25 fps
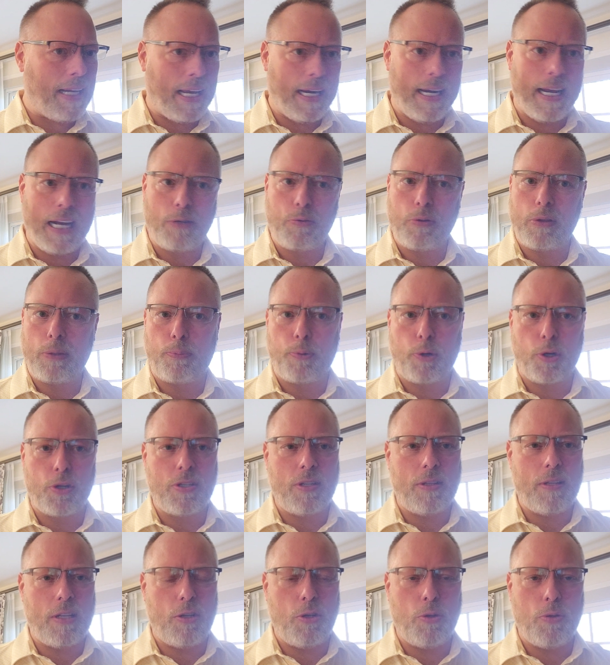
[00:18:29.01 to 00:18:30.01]
Connect with the
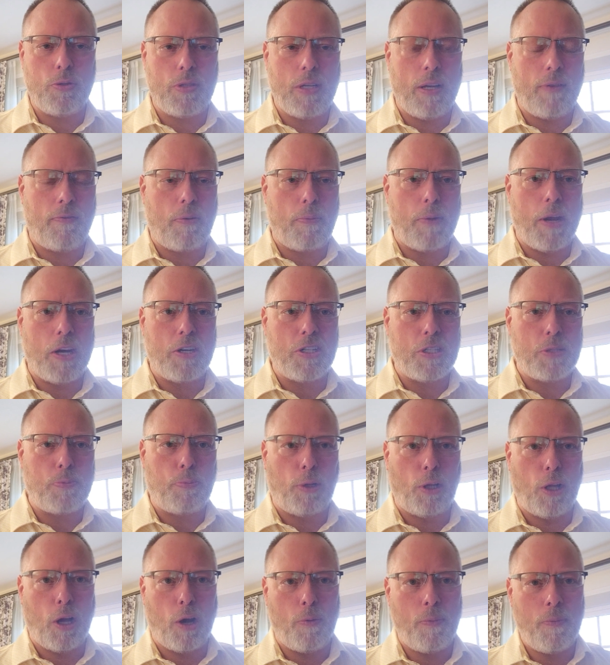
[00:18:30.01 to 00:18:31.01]
person whose information is
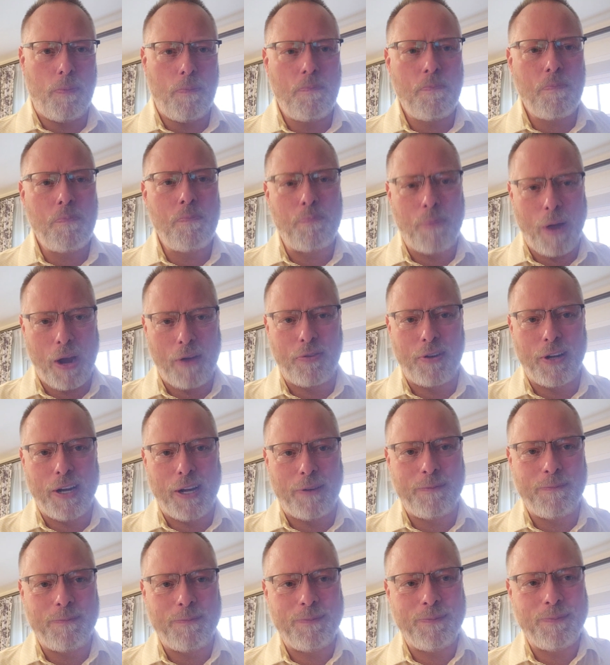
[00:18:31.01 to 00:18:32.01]
below. Bye for
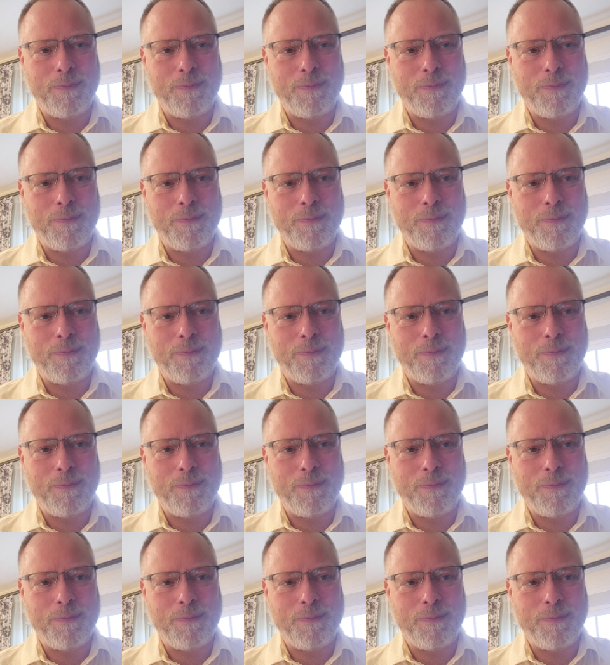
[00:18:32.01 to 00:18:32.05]
now.